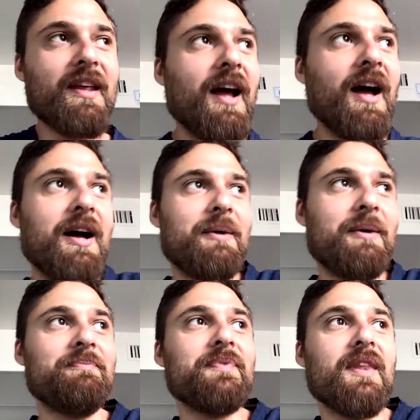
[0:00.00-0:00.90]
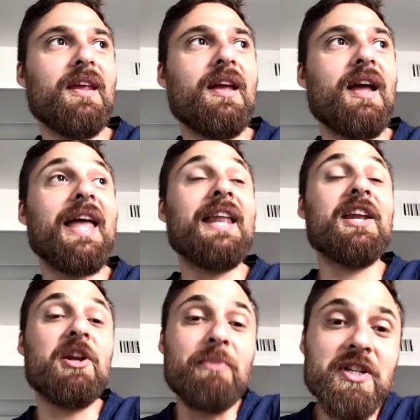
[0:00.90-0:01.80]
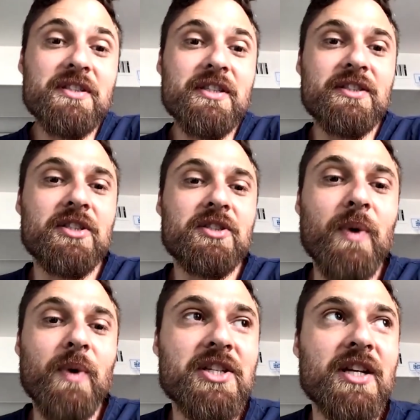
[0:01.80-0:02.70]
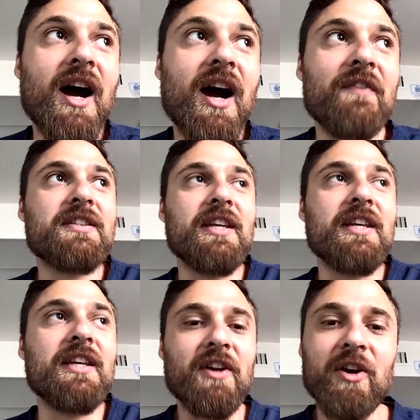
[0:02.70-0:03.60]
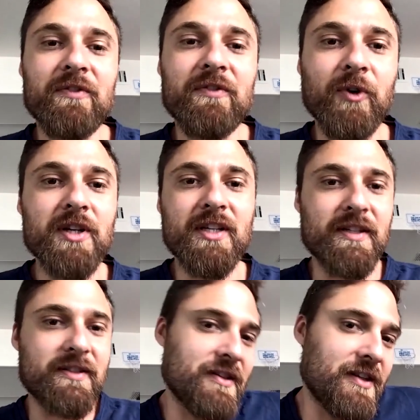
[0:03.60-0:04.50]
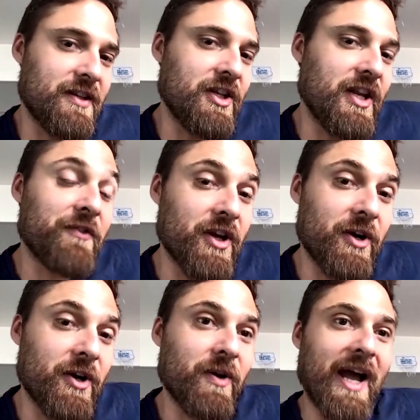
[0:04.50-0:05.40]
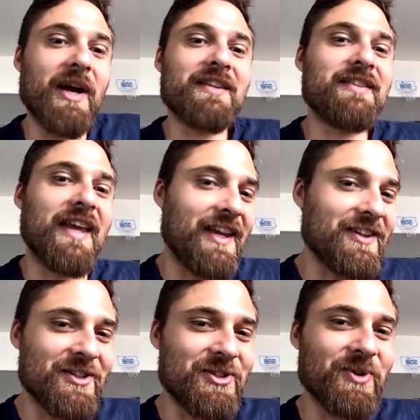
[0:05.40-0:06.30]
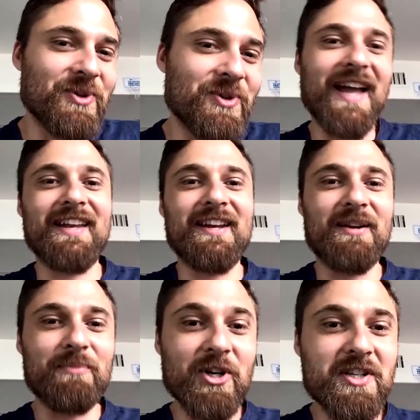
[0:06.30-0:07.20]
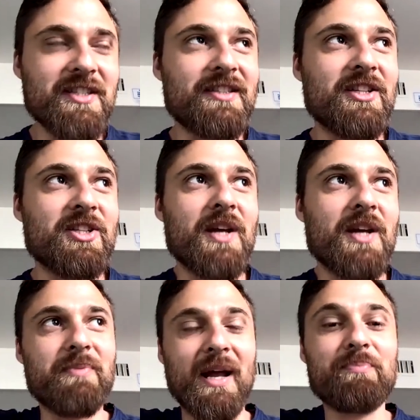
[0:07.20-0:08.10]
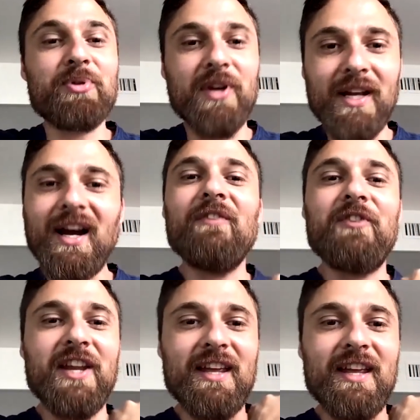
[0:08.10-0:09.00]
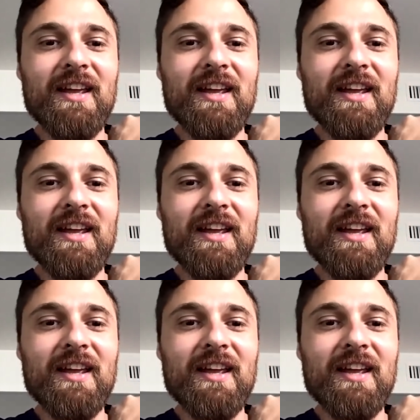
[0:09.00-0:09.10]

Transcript: In an emergency situation, obviously give it all your force because you never know. I'm not saying to do that in an emergency situation, but I'm pretty confident